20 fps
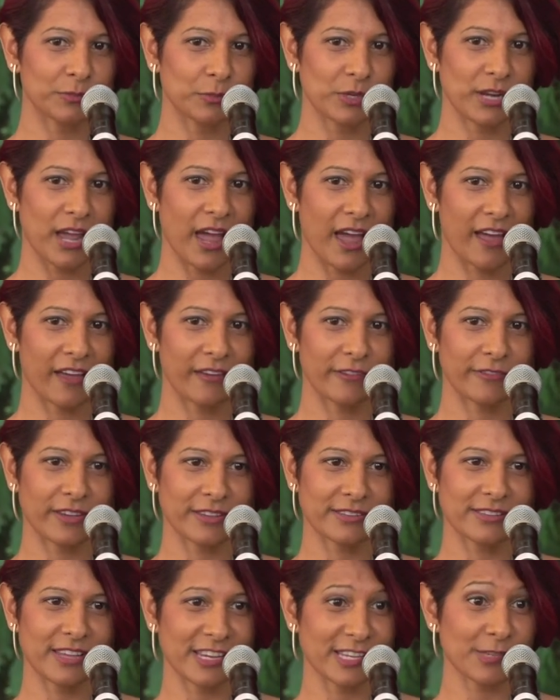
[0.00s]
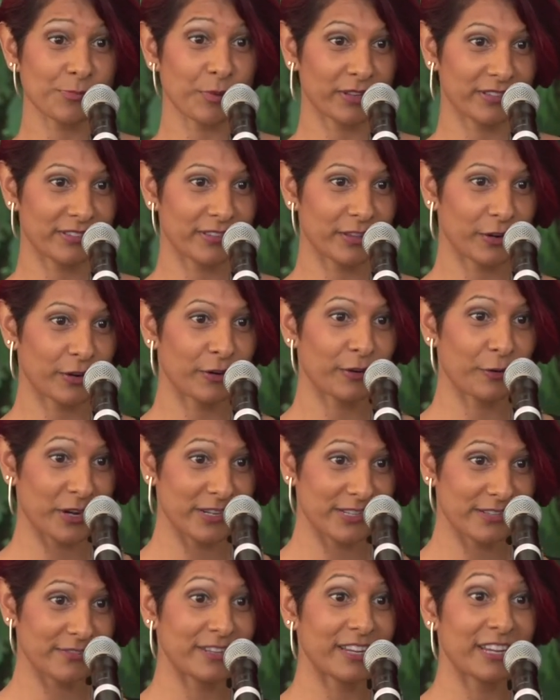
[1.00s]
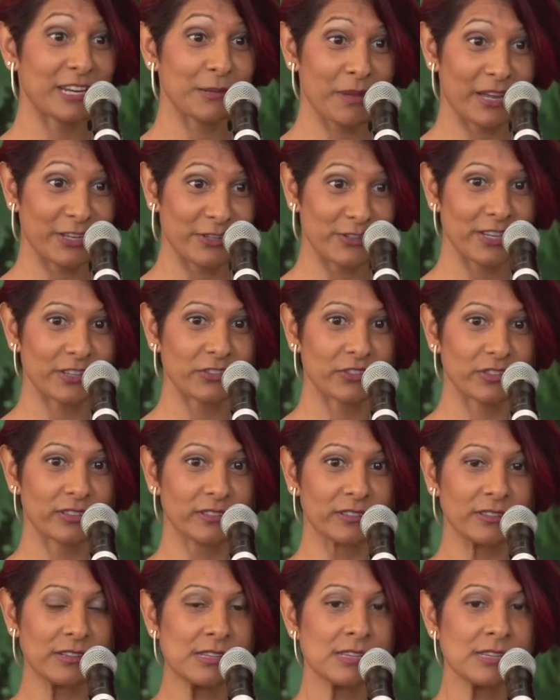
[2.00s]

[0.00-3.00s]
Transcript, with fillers: would have as they expressed their creativity and imagination.